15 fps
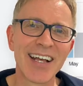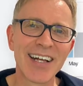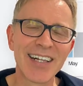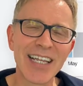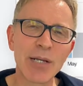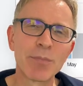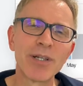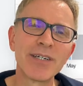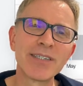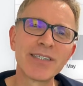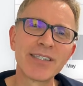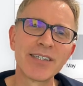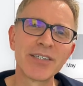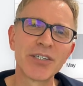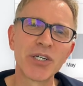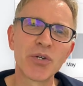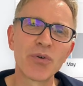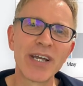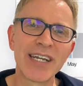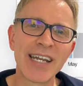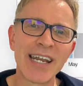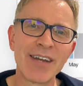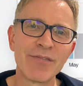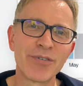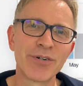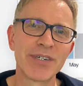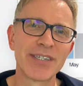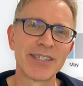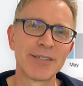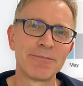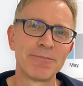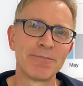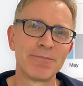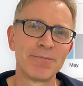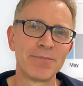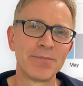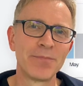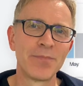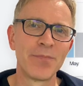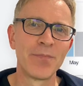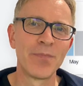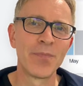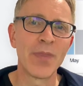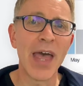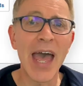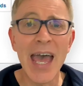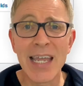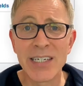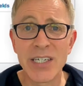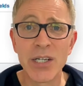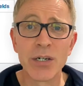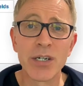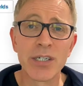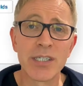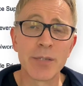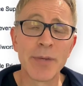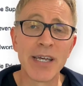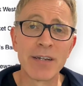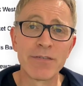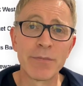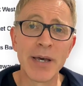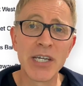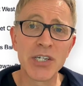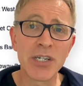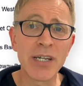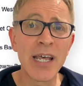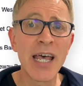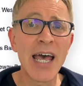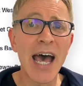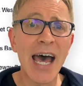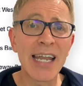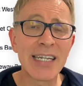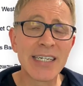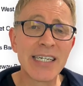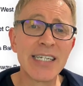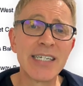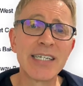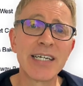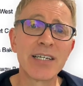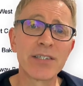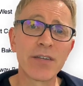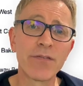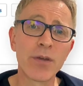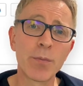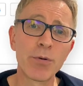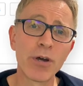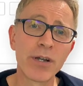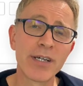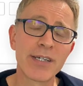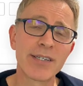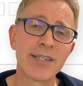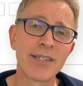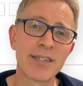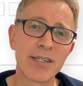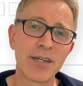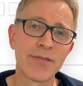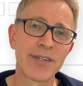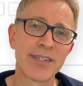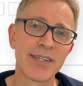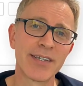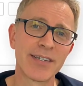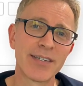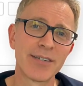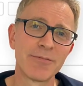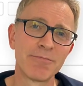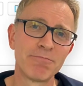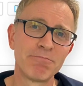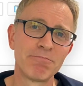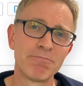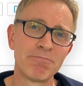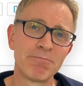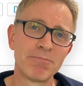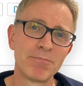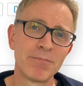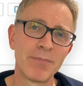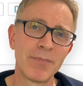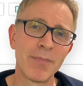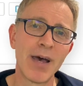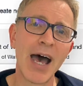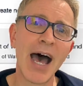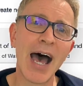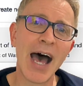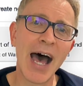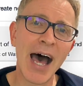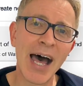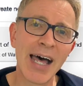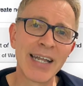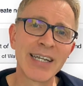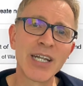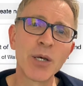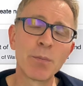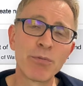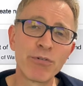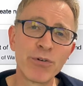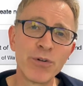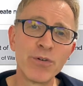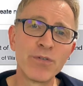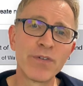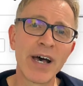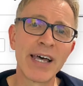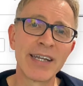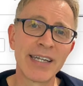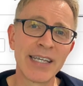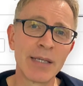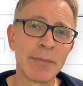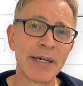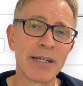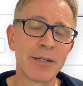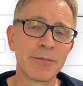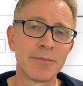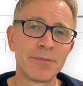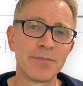Click plus to create an invoice. Enter your customer information and details of your products and services. And approve and email.